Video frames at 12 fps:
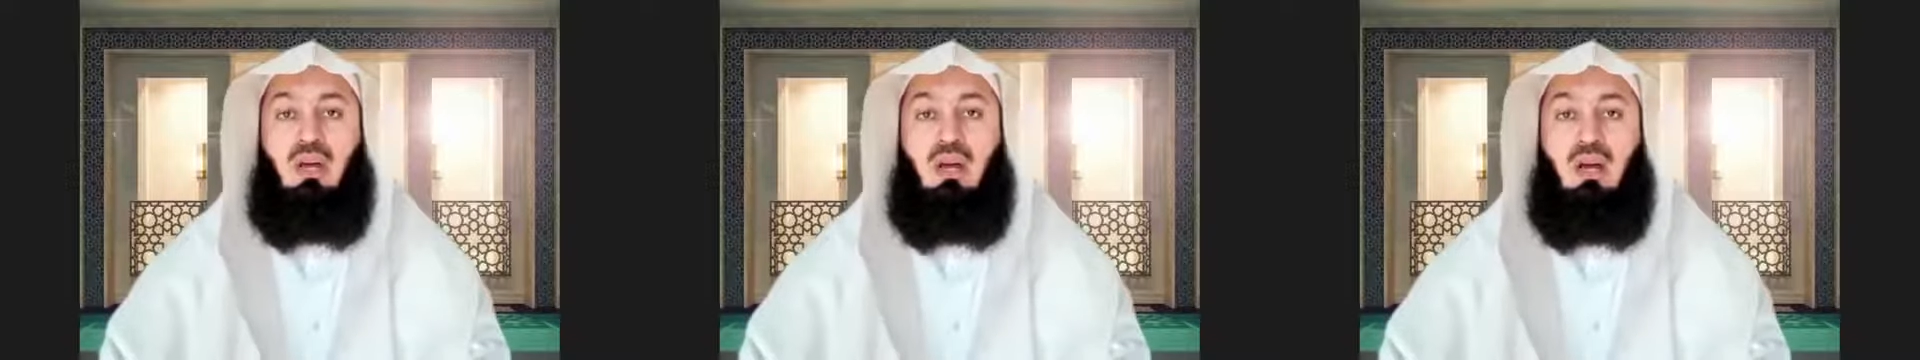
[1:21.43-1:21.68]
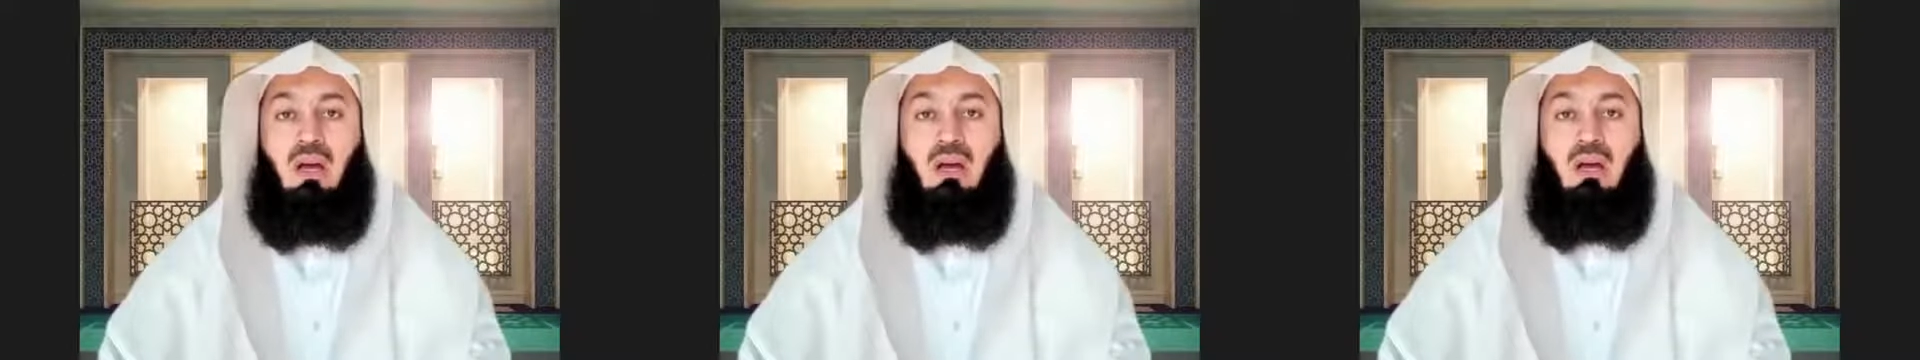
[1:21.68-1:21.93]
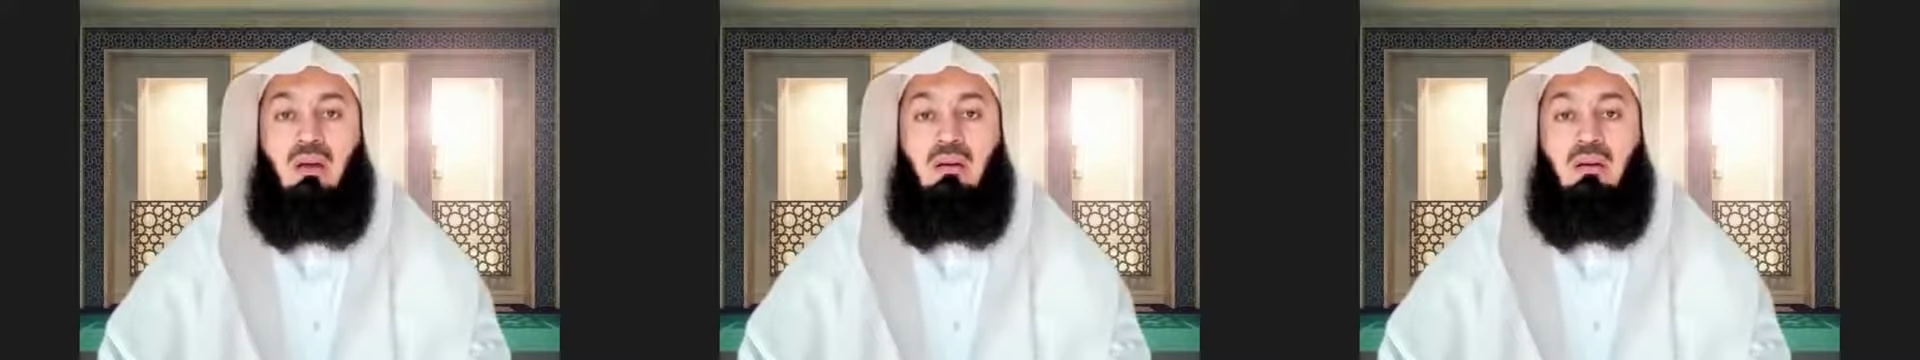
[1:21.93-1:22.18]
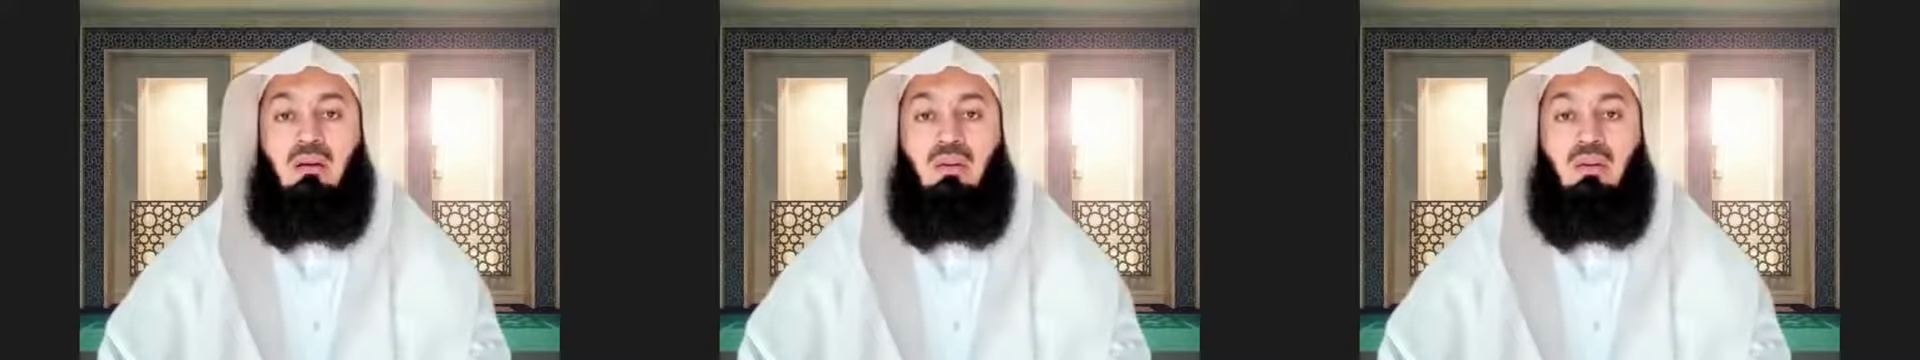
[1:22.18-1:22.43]

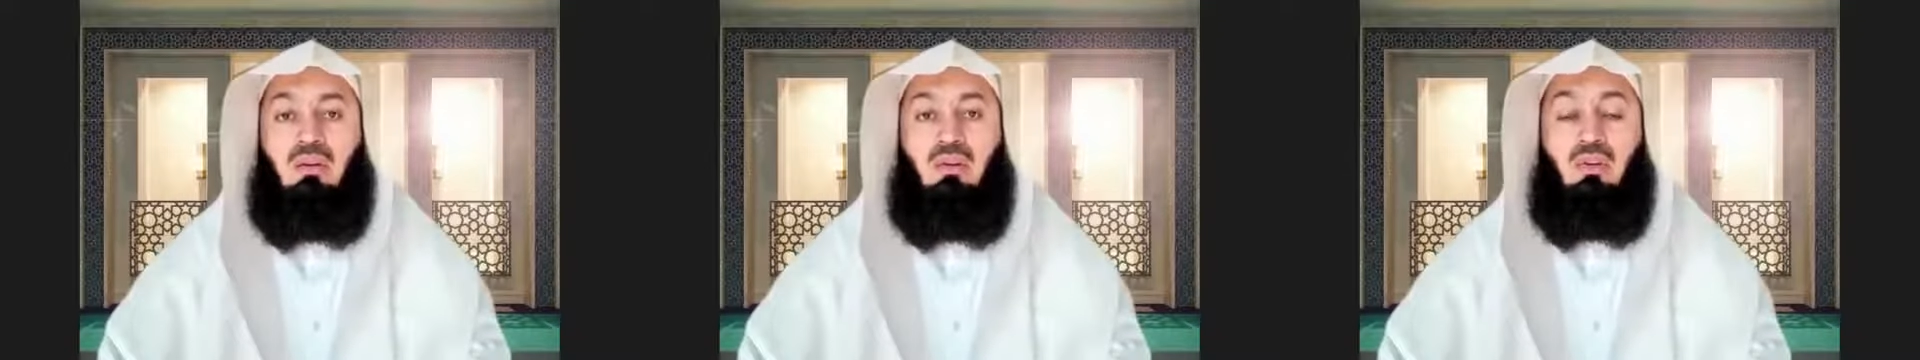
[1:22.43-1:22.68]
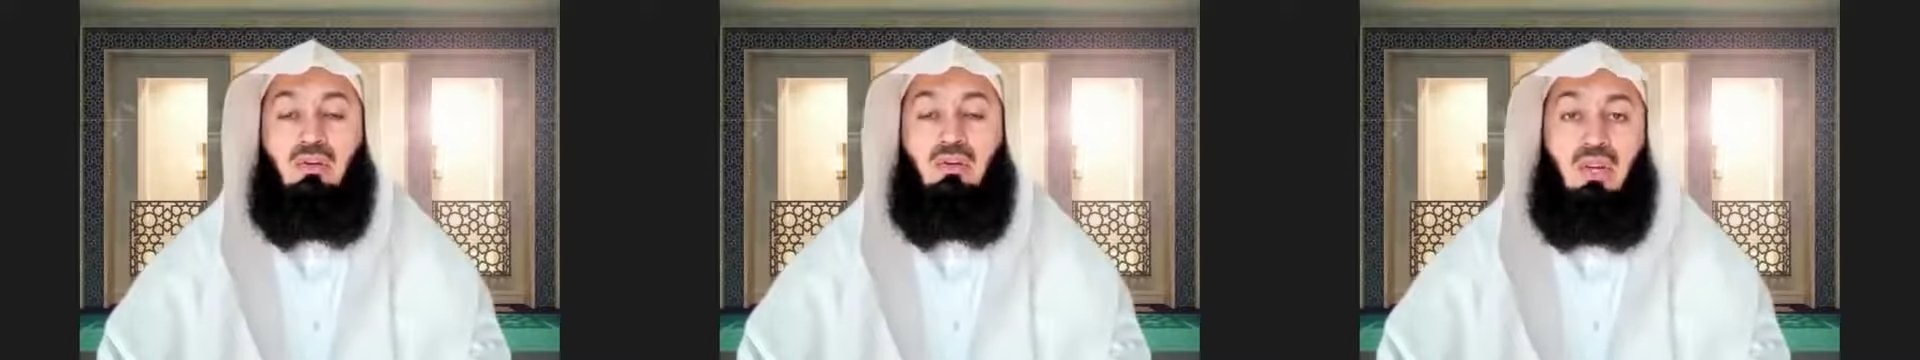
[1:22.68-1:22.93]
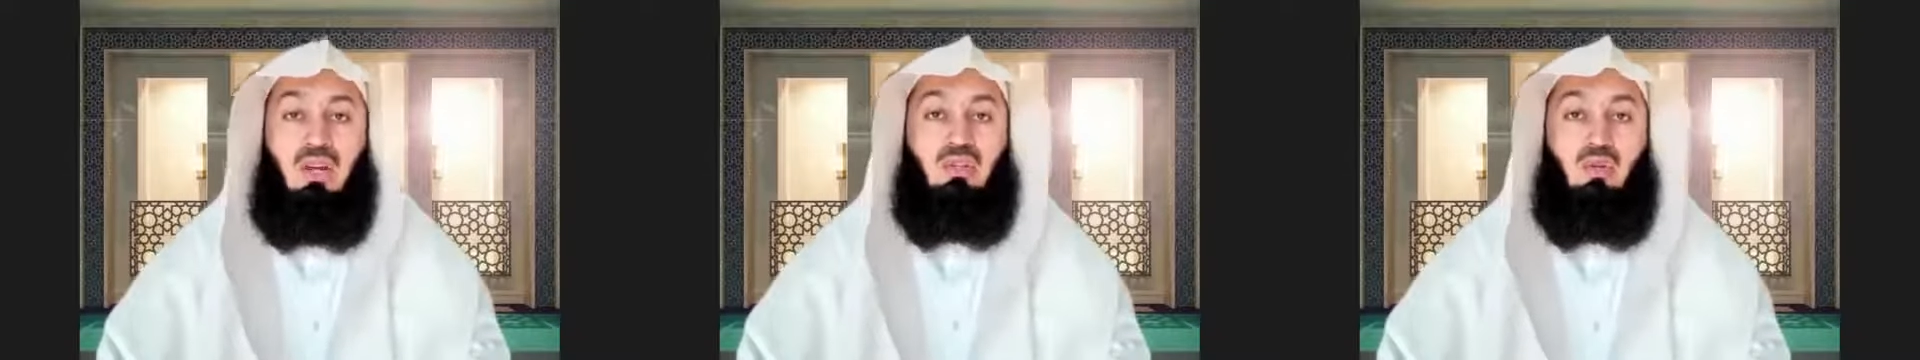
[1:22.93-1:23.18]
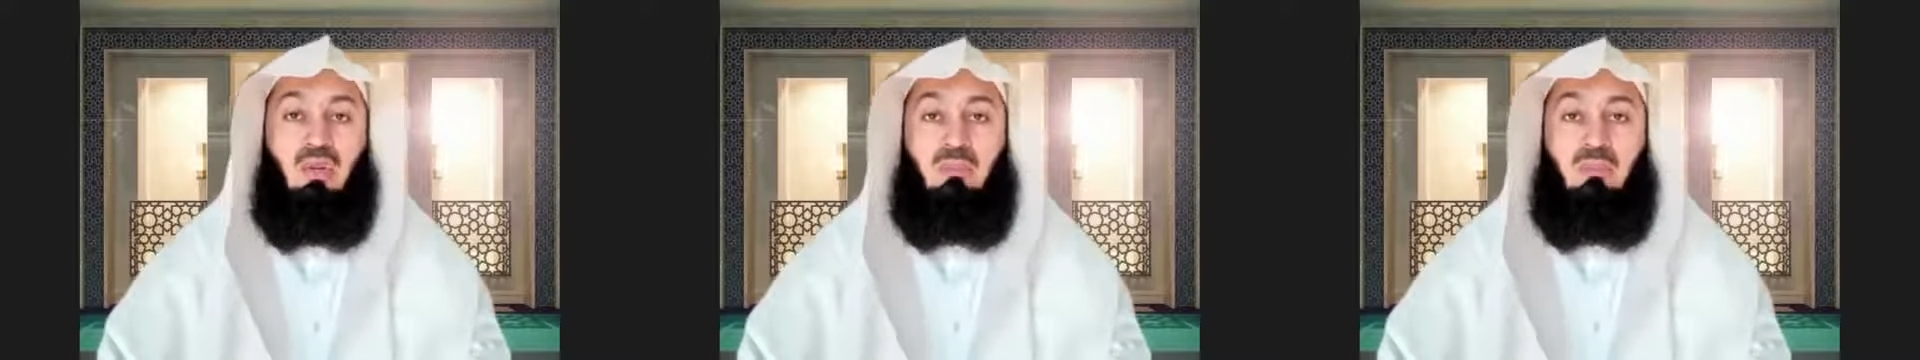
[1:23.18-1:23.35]
turn to